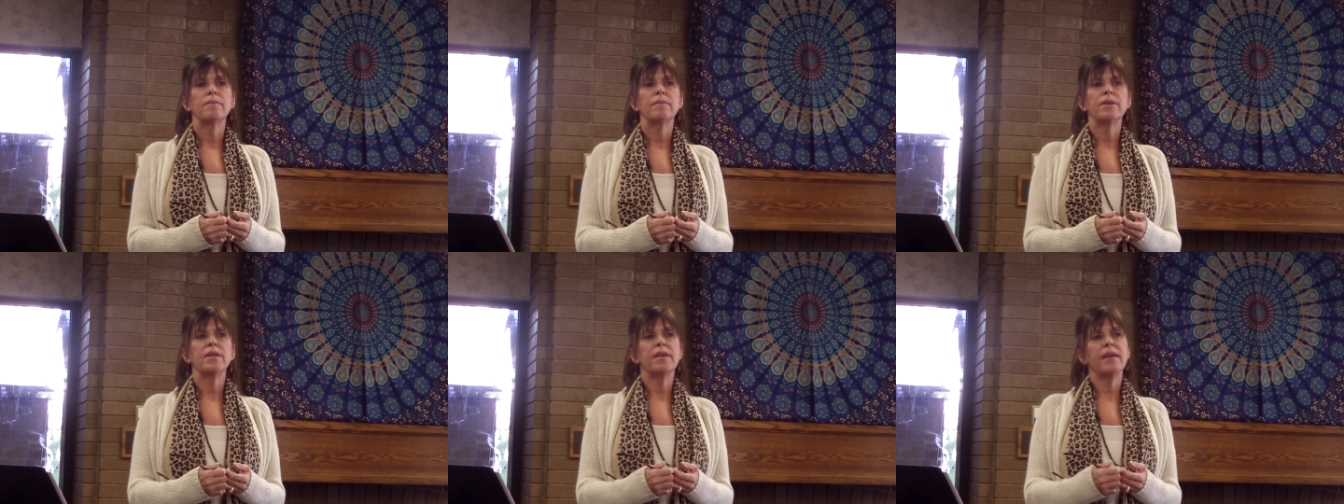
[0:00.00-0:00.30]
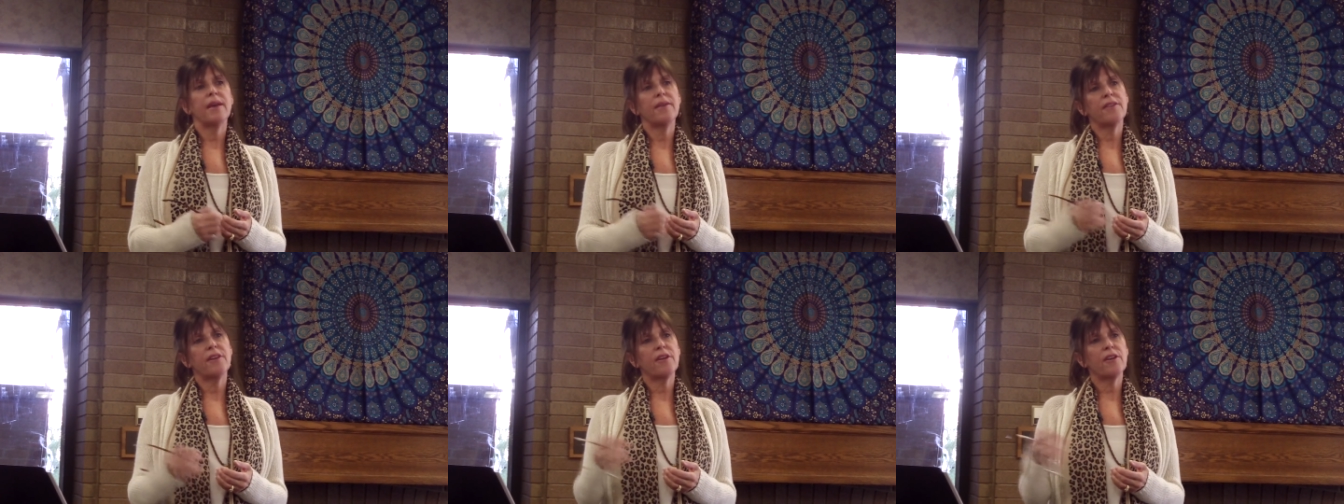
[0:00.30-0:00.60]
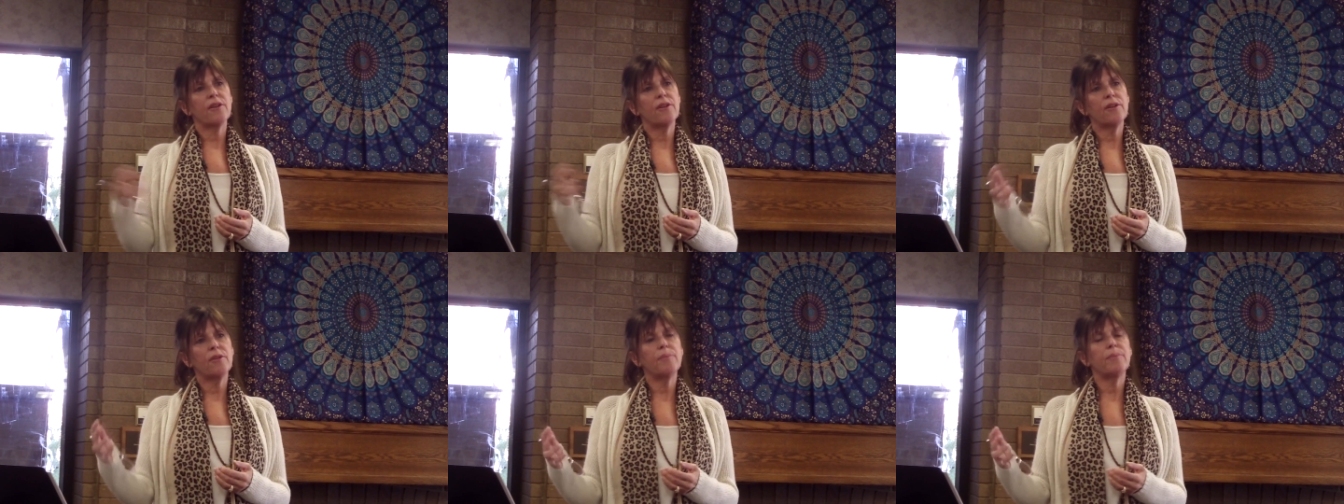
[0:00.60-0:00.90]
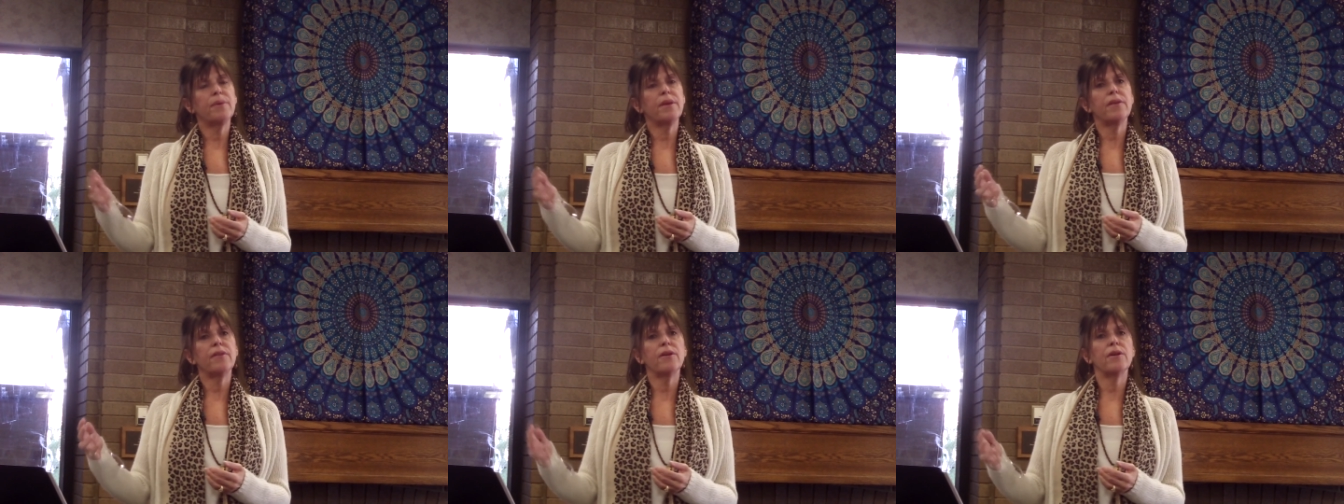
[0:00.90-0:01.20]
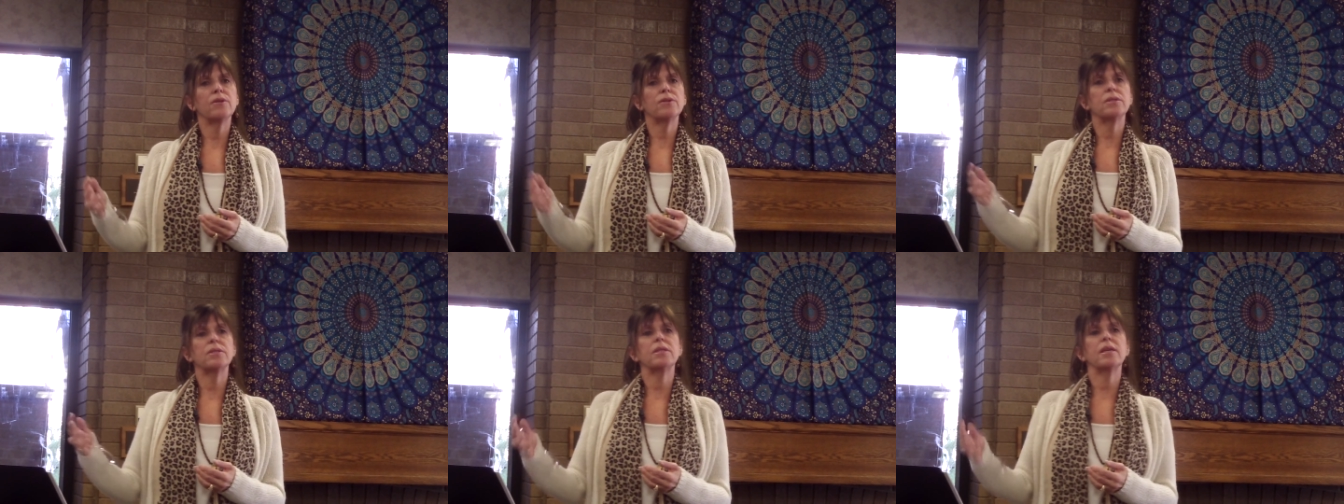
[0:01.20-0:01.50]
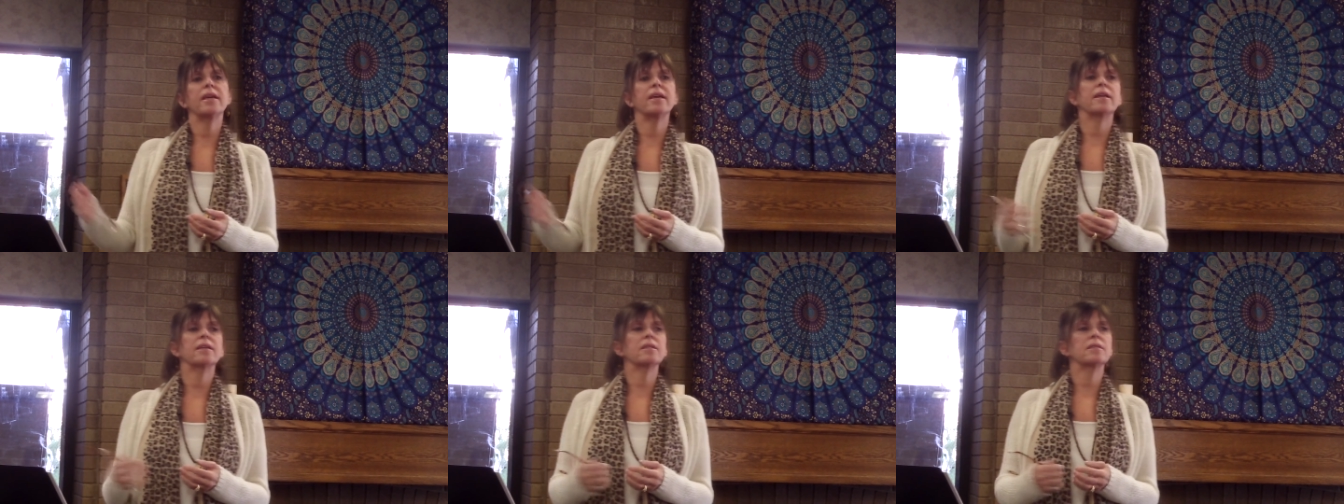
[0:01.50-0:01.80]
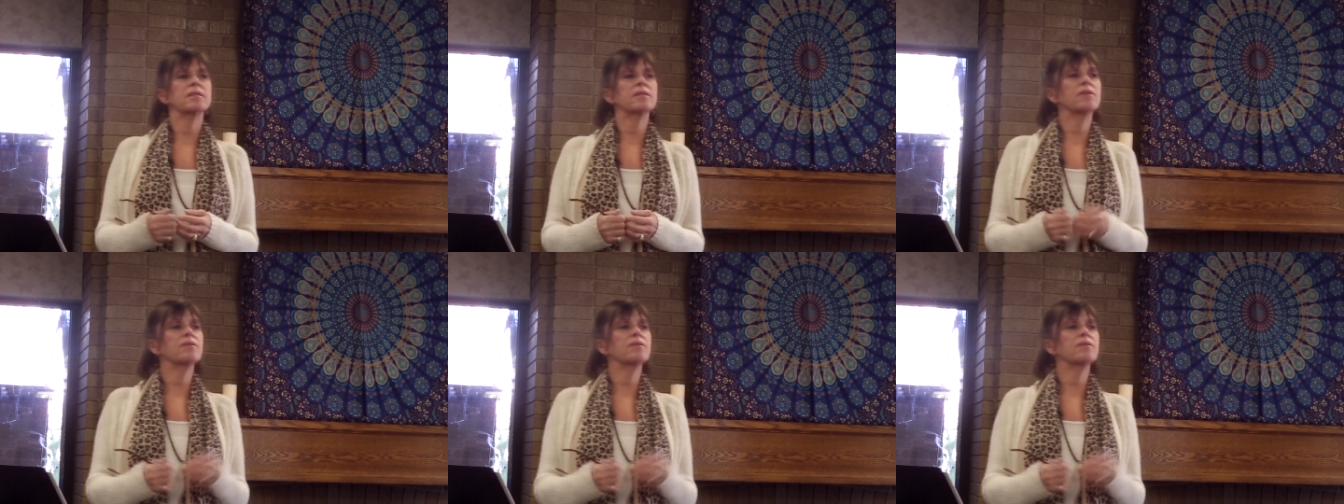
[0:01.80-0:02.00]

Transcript: But yet there could be those things,